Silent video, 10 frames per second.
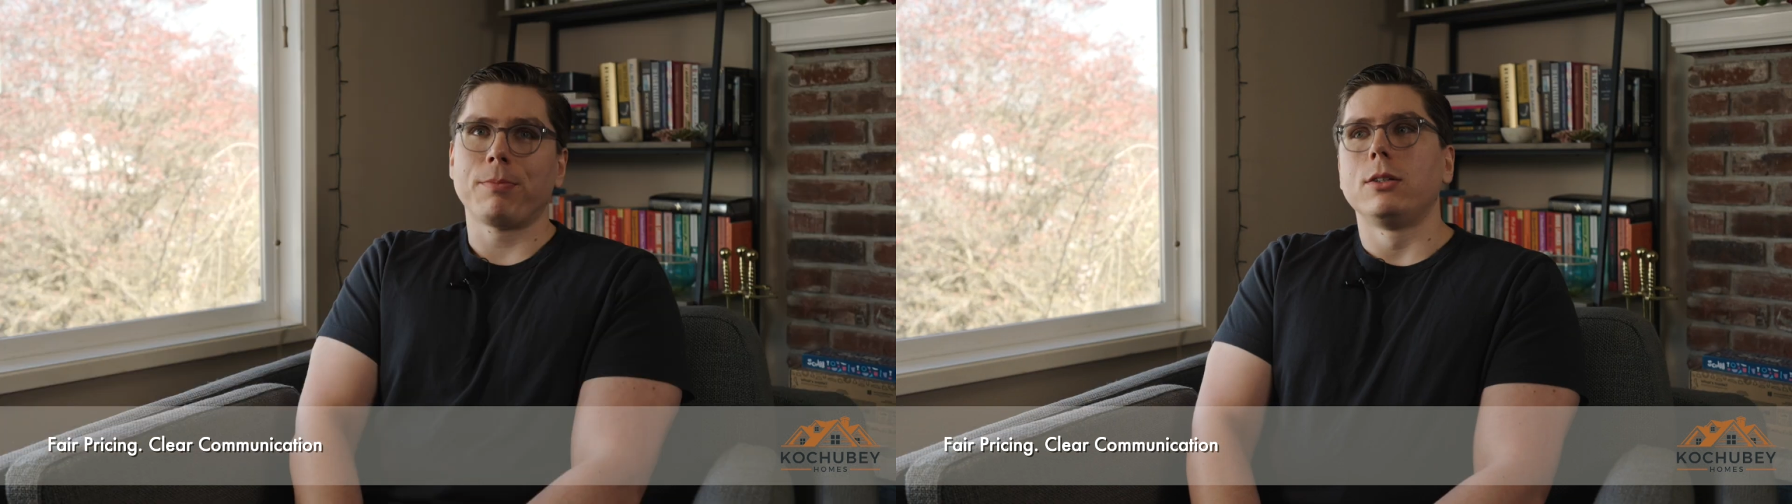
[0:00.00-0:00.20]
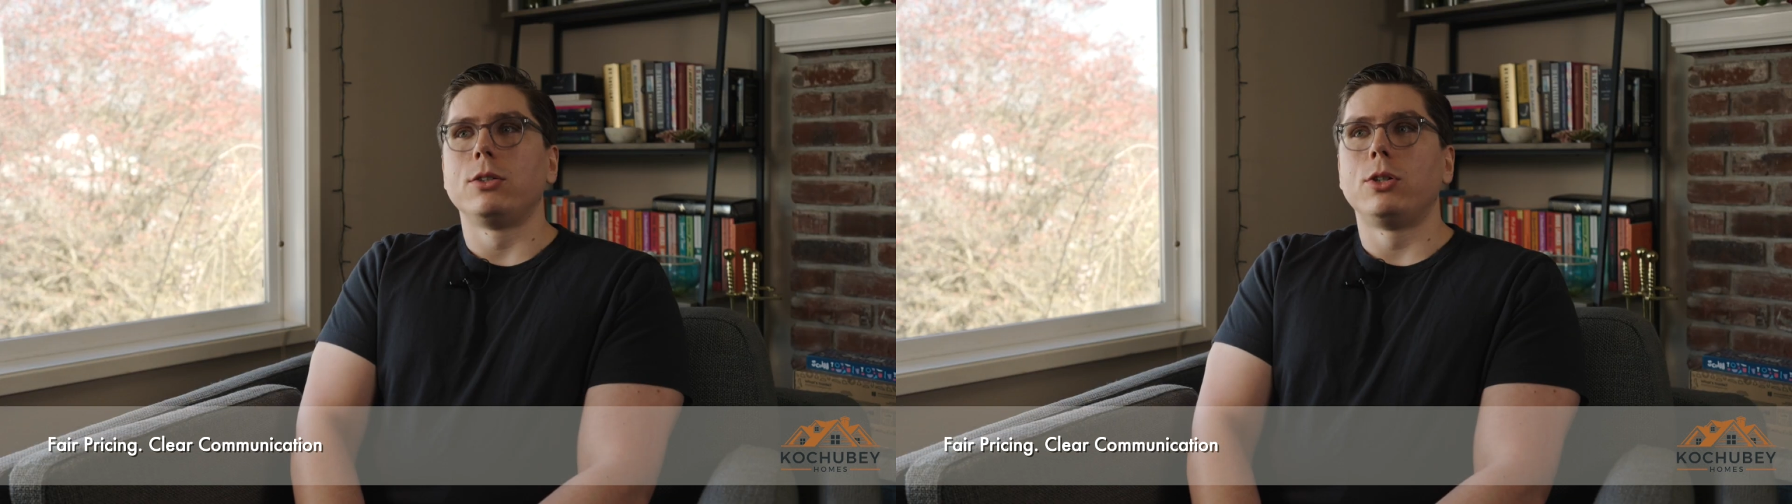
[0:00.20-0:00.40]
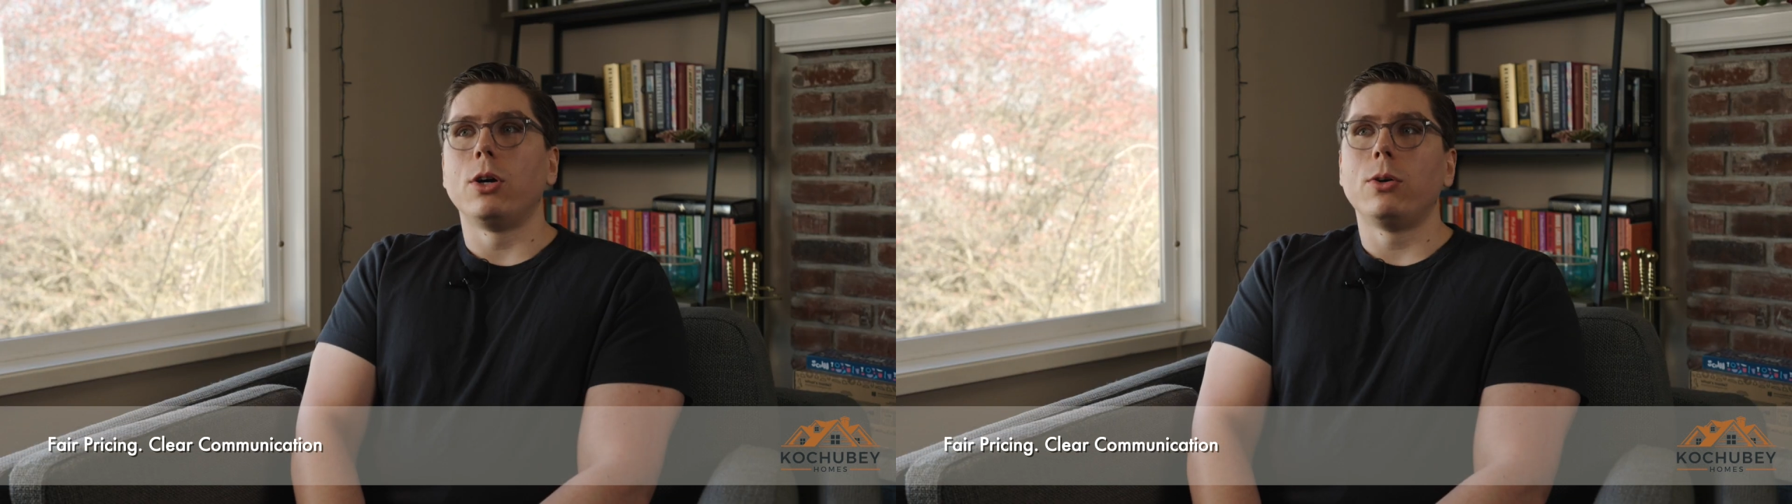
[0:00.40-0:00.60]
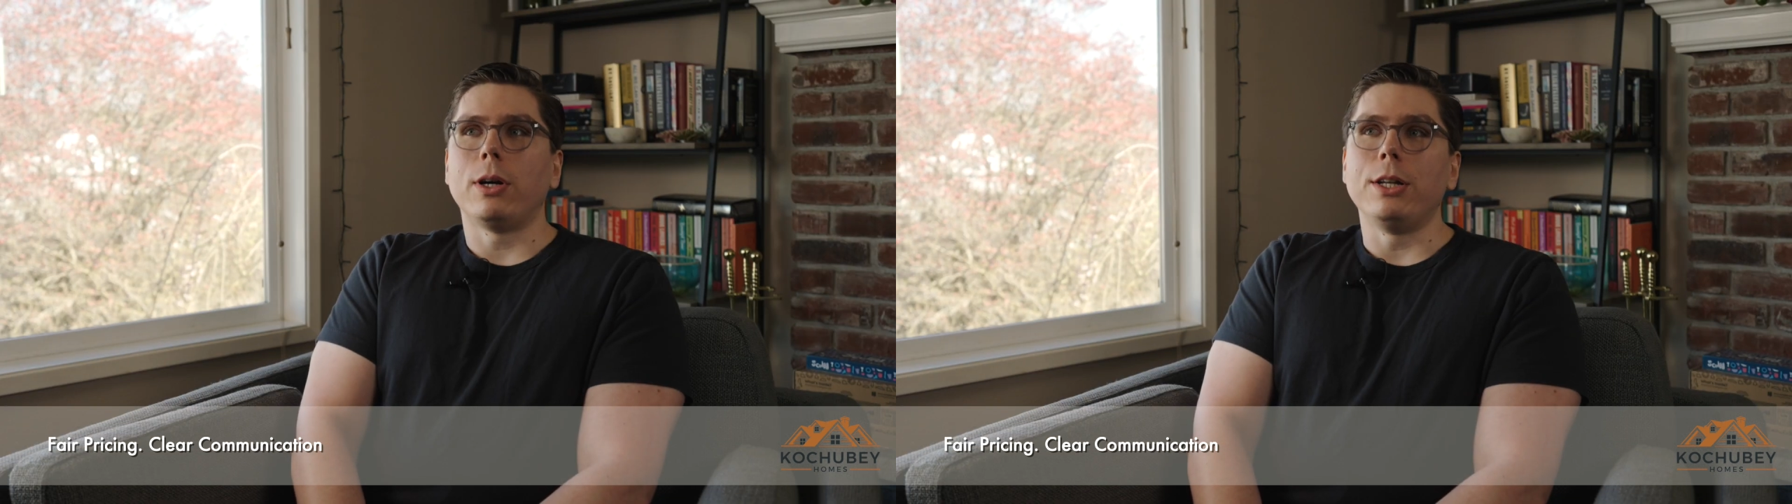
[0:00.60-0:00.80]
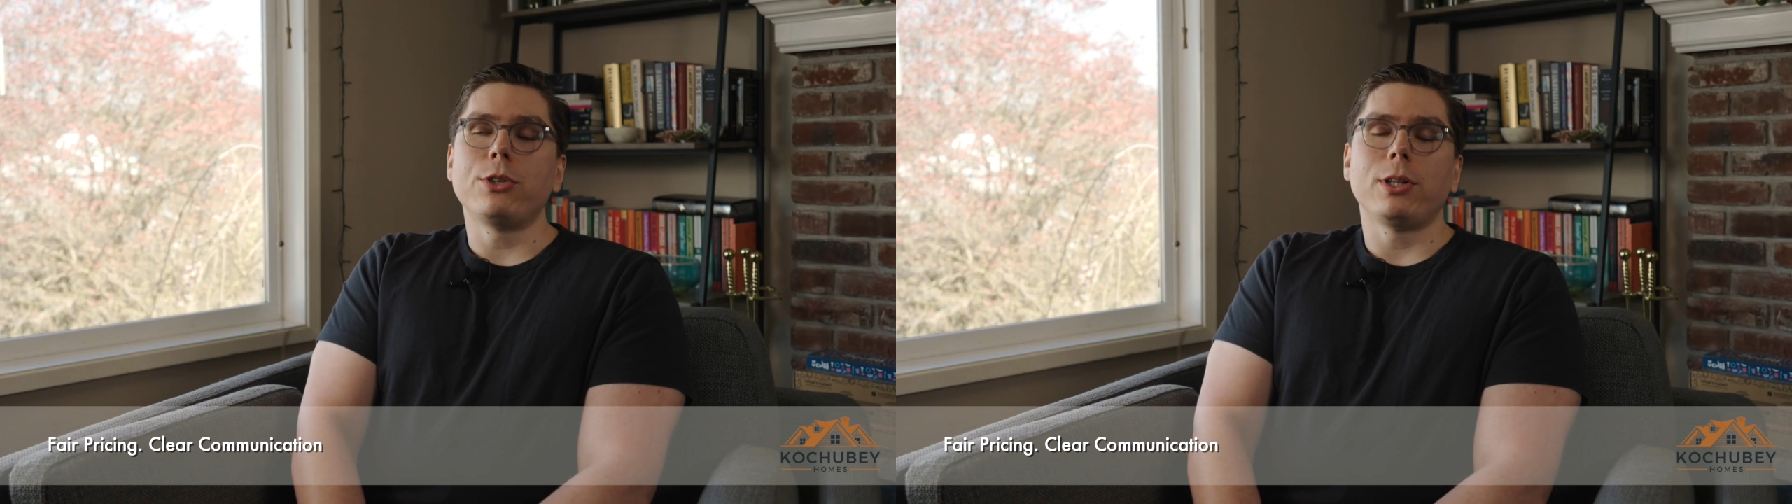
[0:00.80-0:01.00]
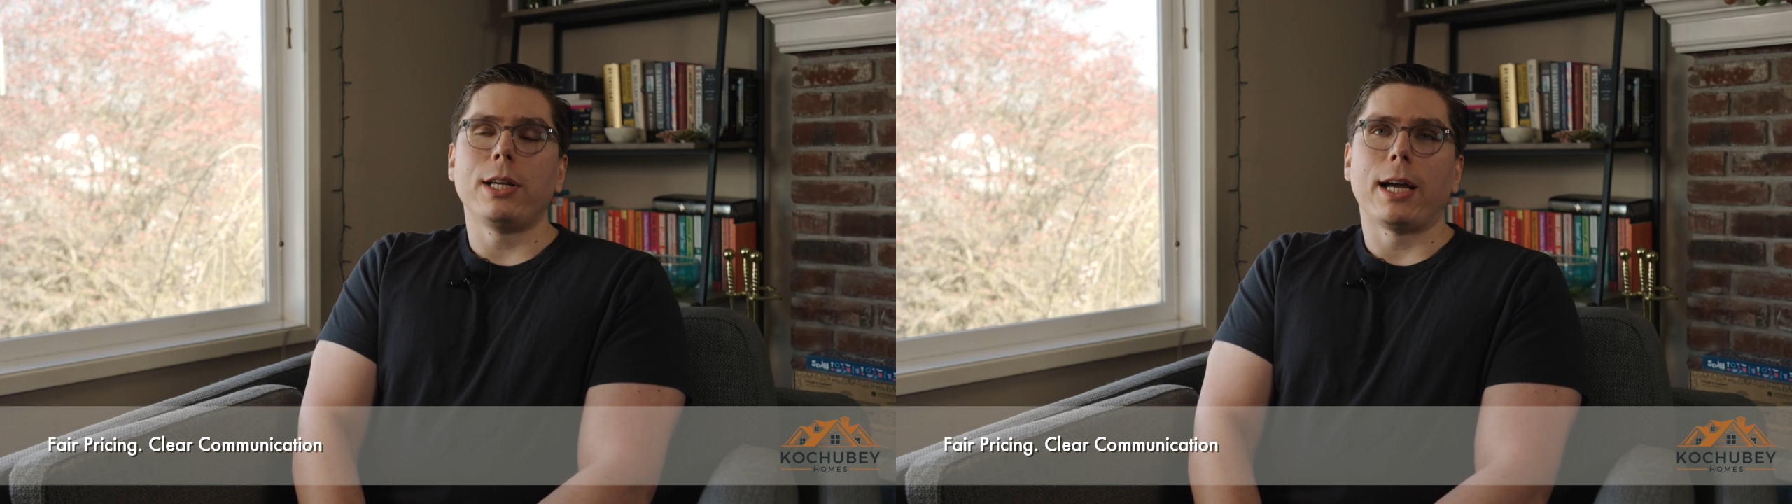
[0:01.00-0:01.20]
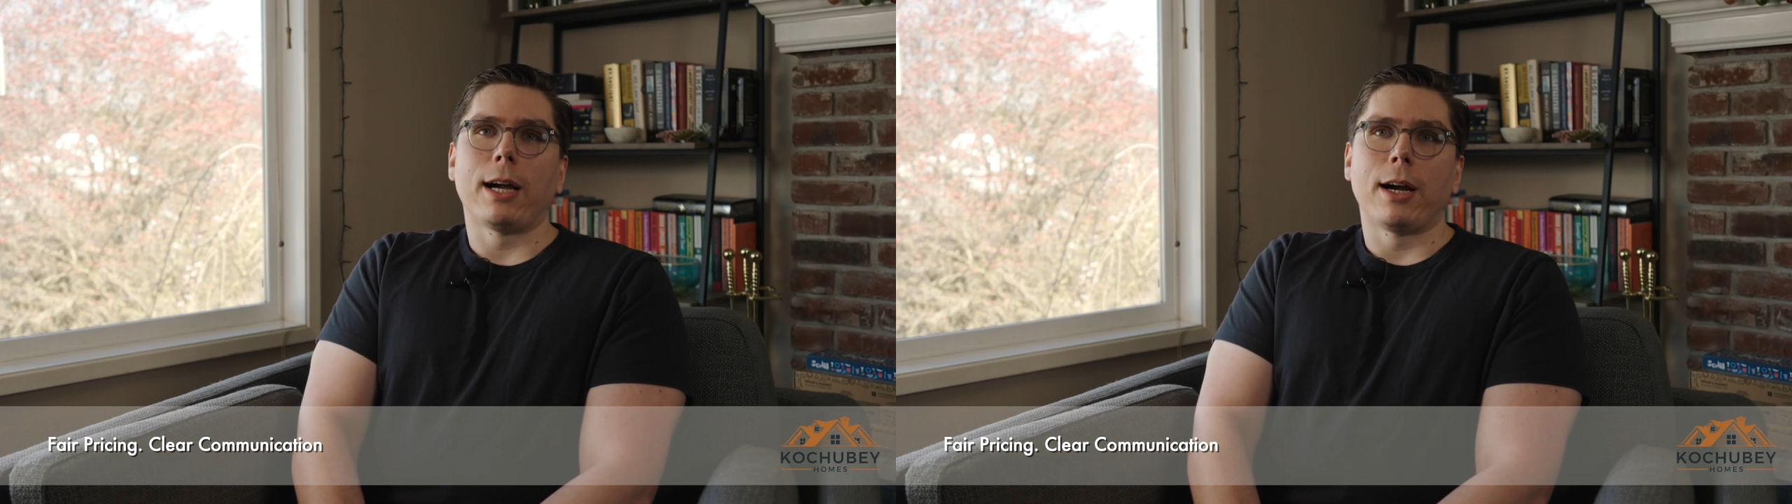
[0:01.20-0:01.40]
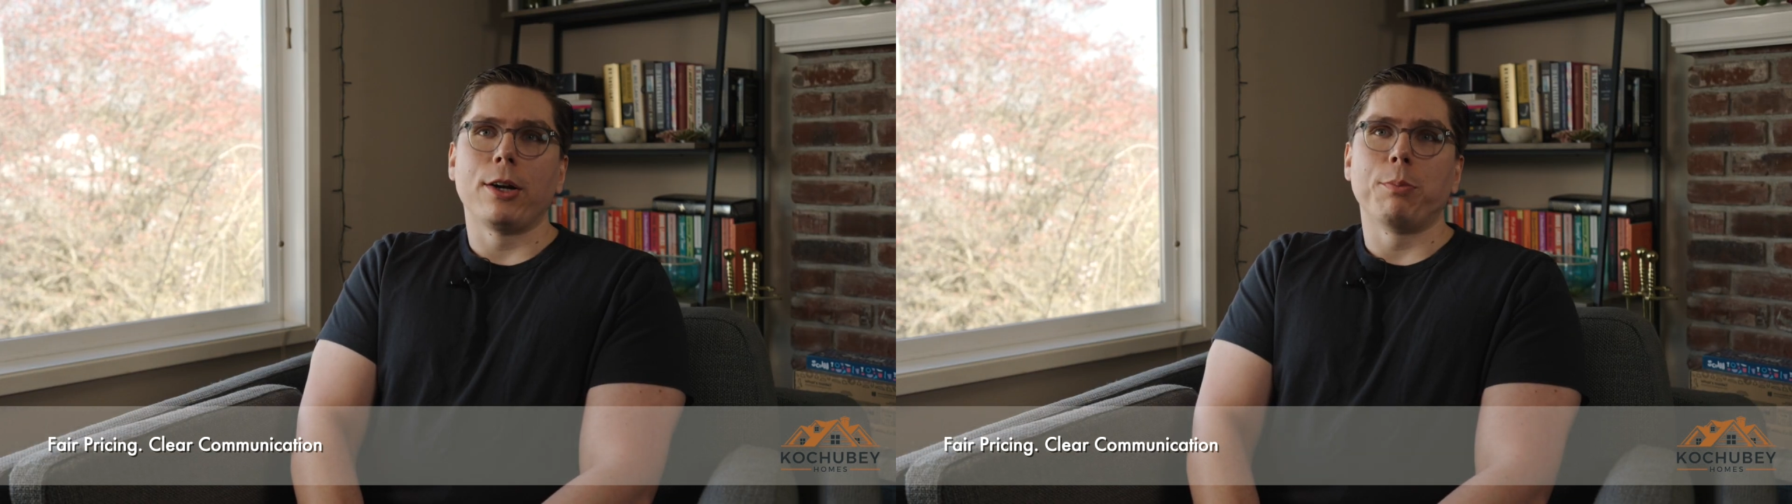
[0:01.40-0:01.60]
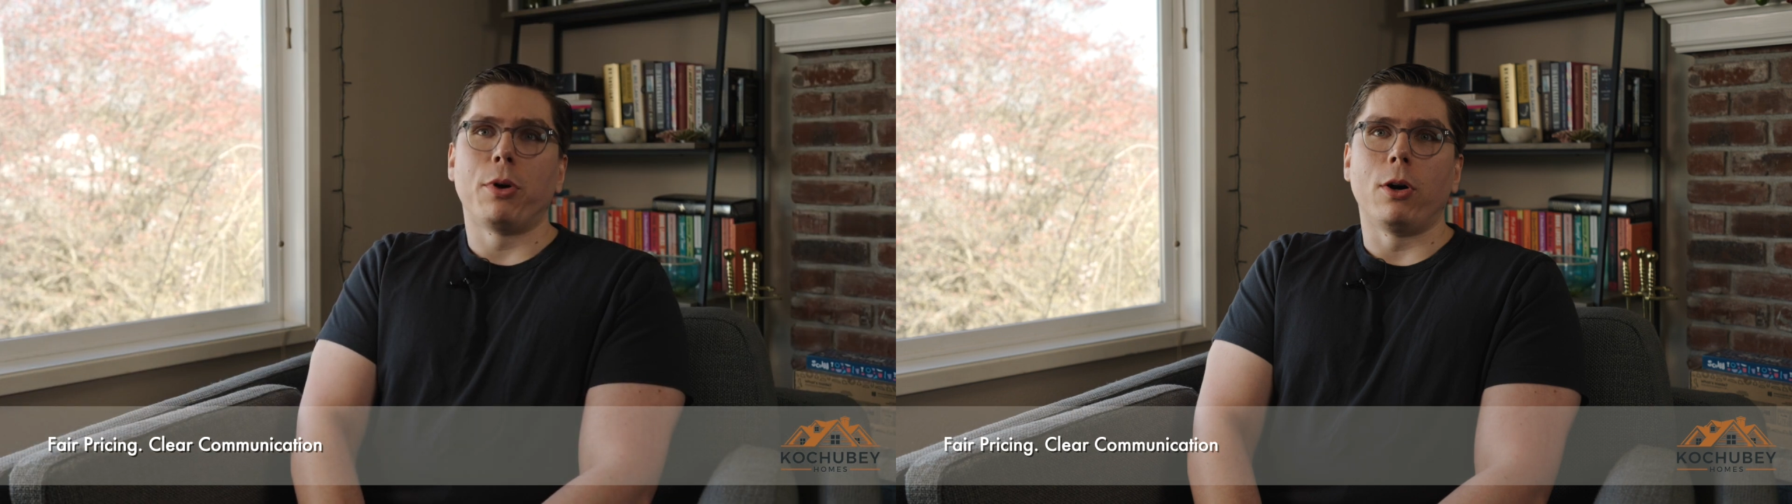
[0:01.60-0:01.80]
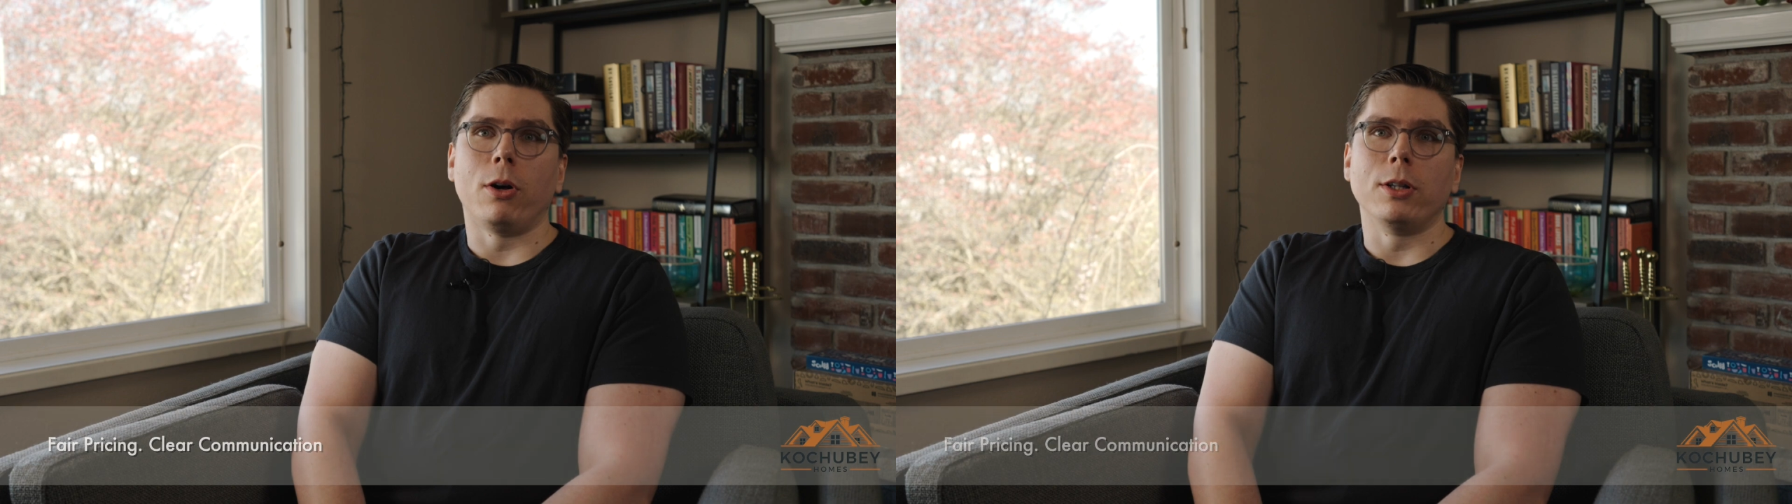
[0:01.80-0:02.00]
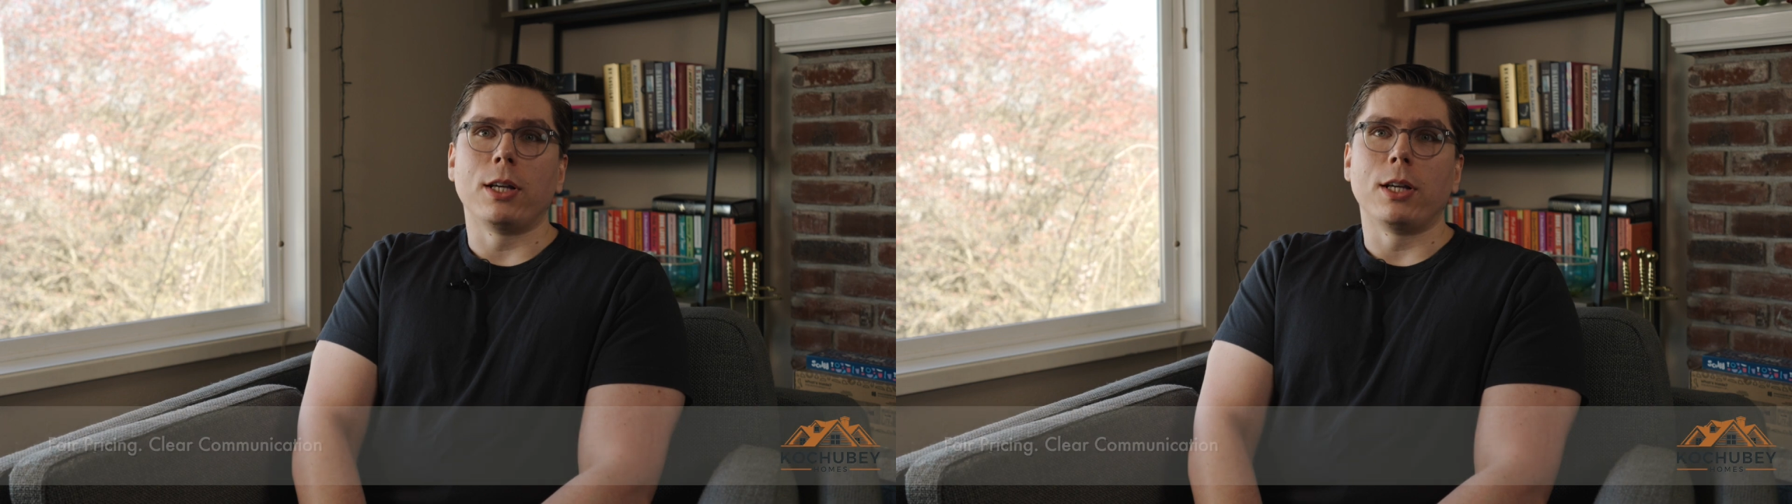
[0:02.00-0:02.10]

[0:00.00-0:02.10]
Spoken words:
So initially I hired Paul to